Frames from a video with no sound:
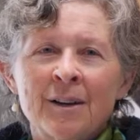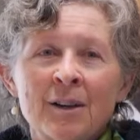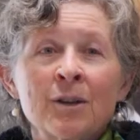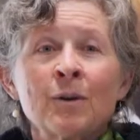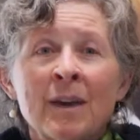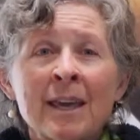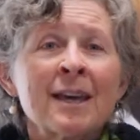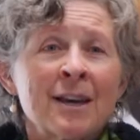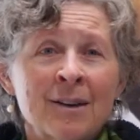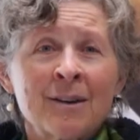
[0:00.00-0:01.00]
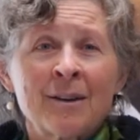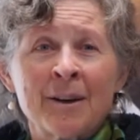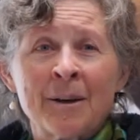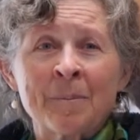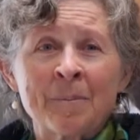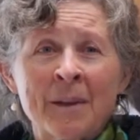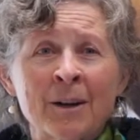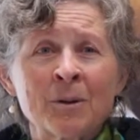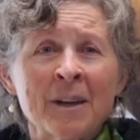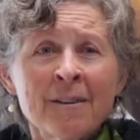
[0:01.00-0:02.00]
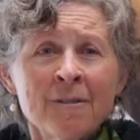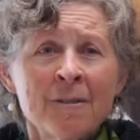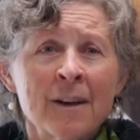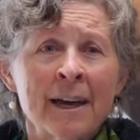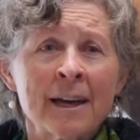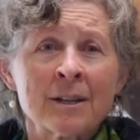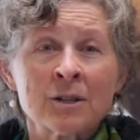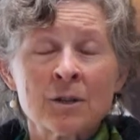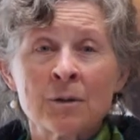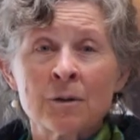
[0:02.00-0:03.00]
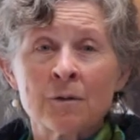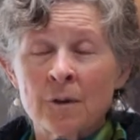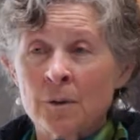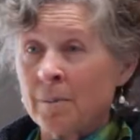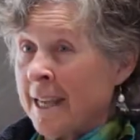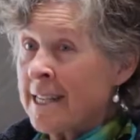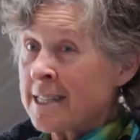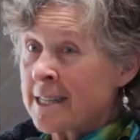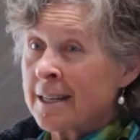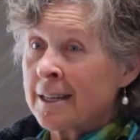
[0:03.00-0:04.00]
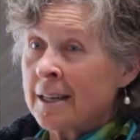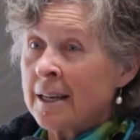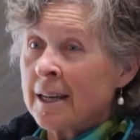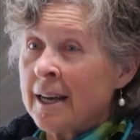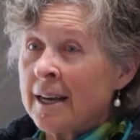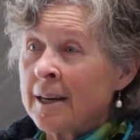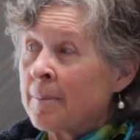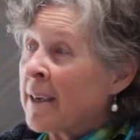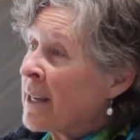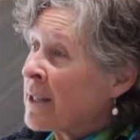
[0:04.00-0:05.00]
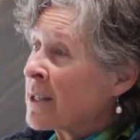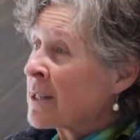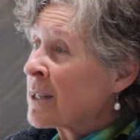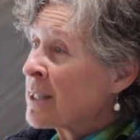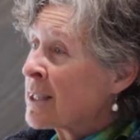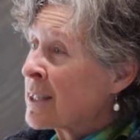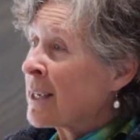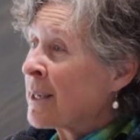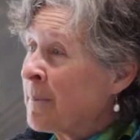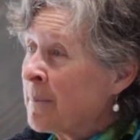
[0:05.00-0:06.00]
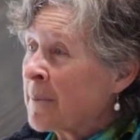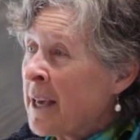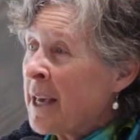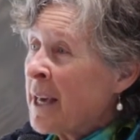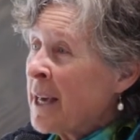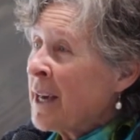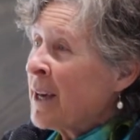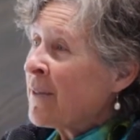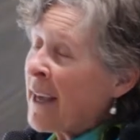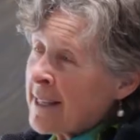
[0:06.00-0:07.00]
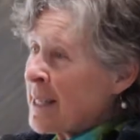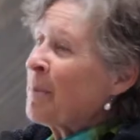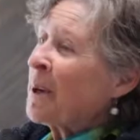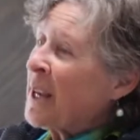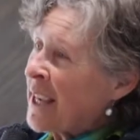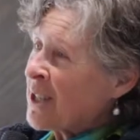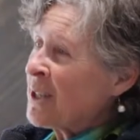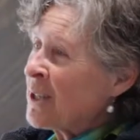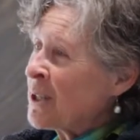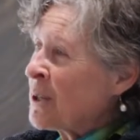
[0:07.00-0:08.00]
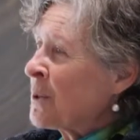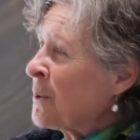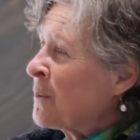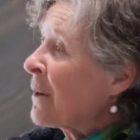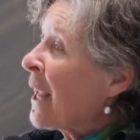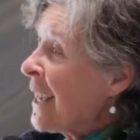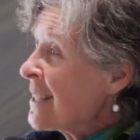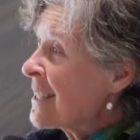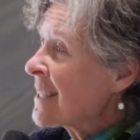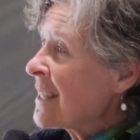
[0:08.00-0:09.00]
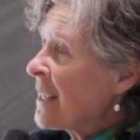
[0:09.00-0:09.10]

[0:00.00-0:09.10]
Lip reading: you here, Uncle Nev, and to feel blessed. And it's just that deeper connection to place